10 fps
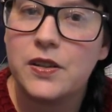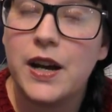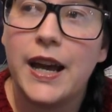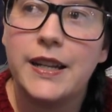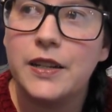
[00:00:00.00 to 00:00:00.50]
I
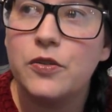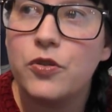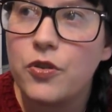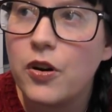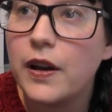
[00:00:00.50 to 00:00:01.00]
had a little
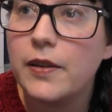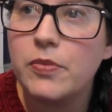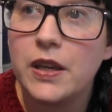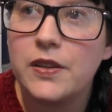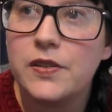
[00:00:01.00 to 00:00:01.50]
cry
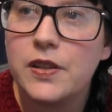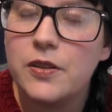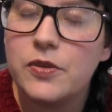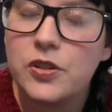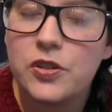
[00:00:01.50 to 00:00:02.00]
because it
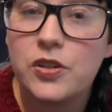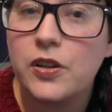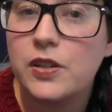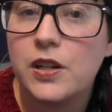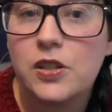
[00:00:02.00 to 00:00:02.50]
was just
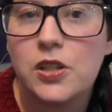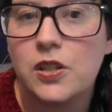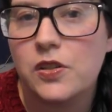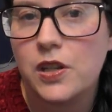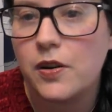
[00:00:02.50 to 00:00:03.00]
so touching
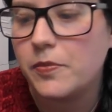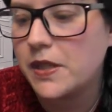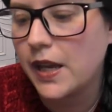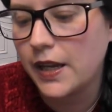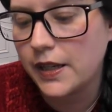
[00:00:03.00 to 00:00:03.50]
and so
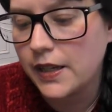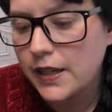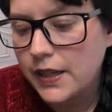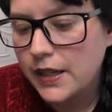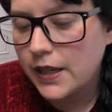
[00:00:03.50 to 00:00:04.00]
upsetting
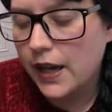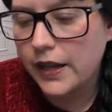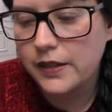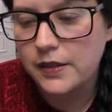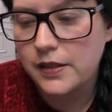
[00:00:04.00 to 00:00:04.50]

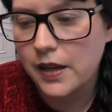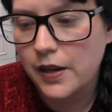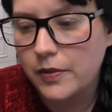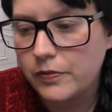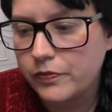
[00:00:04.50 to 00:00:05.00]
and
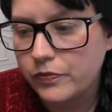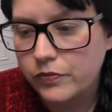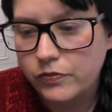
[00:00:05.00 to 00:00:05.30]
um,